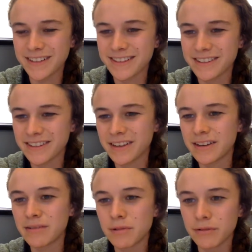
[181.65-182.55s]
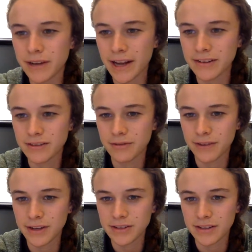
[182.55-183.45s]
associated with organic
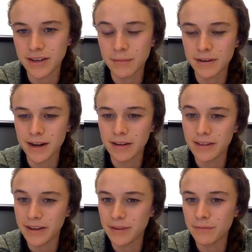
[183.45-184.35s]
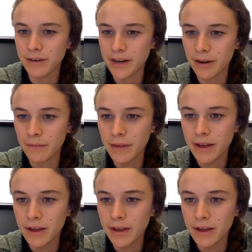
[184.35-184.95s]
certification, and I'm going to outline them right now.